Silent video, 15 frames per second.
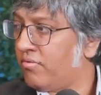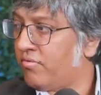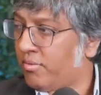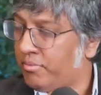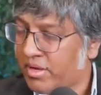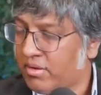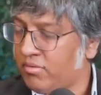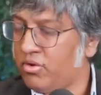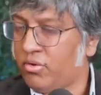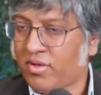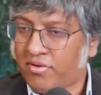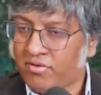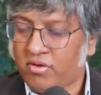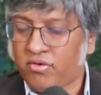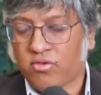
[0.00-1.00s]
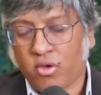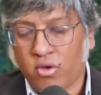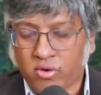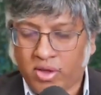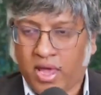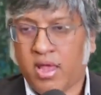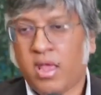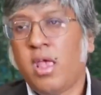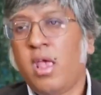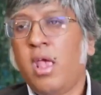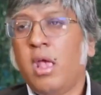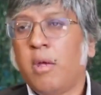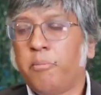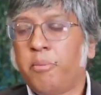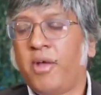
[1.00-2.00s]
from like 2,000 years ago. Okay.
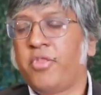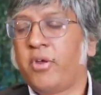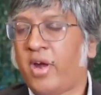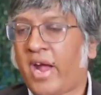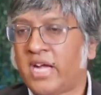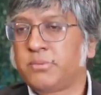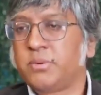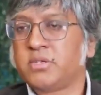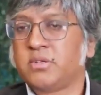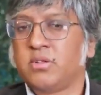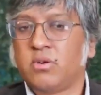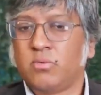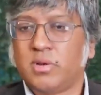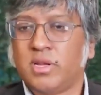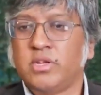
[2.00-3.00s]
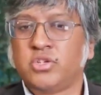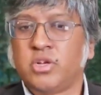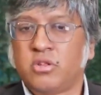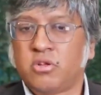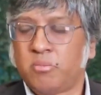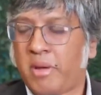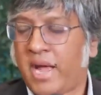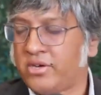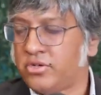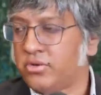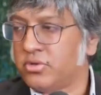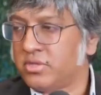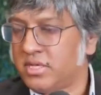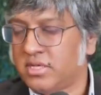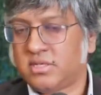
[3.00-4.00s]
But there are aspects of their religion and their
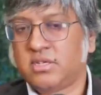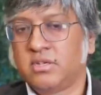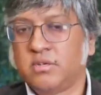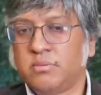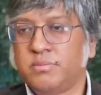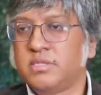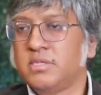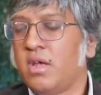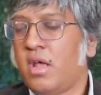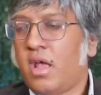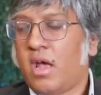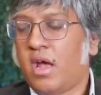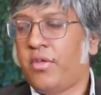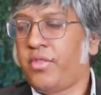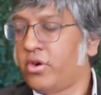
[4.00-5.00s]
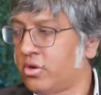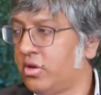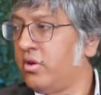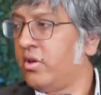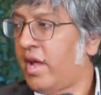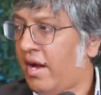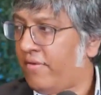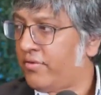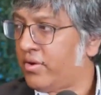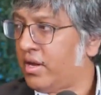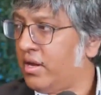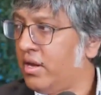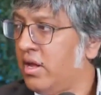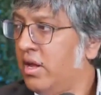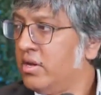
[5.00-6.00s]
magical systems that are clearly
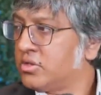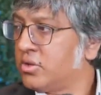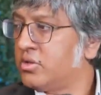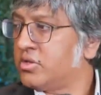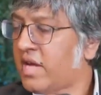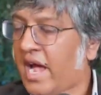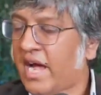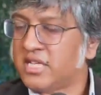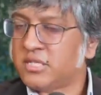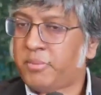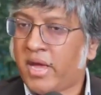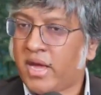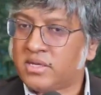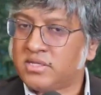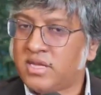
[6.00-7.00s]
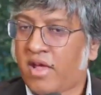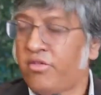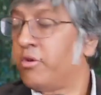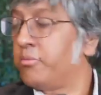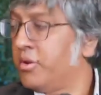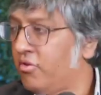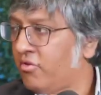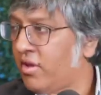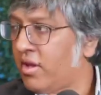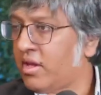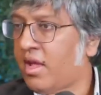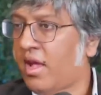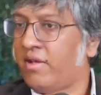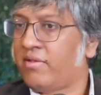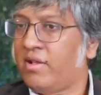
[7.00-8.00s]
African. So there's aspects, and their music
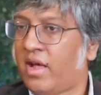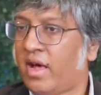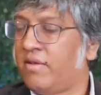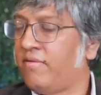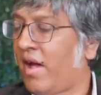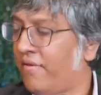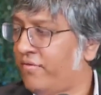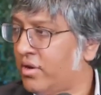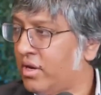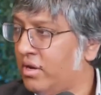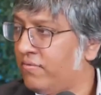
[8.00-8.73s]
has a lot of African